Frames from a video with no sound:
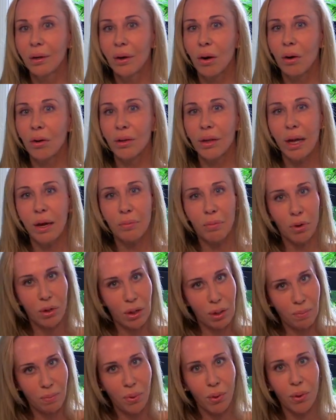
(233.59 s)
or they were an
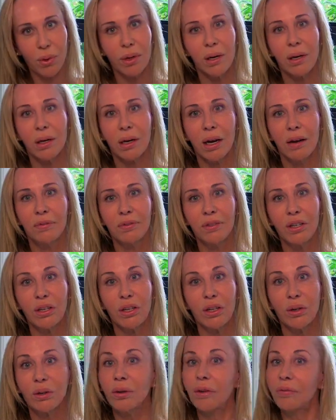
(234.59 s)
important love to
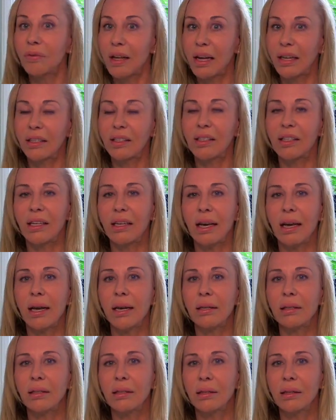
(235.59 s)
you, if that's the
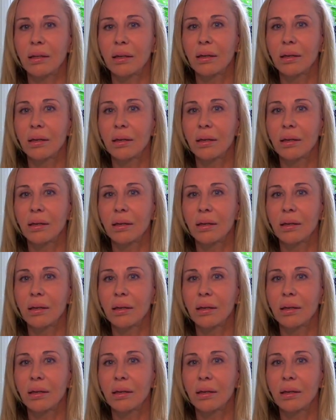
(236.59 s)
case.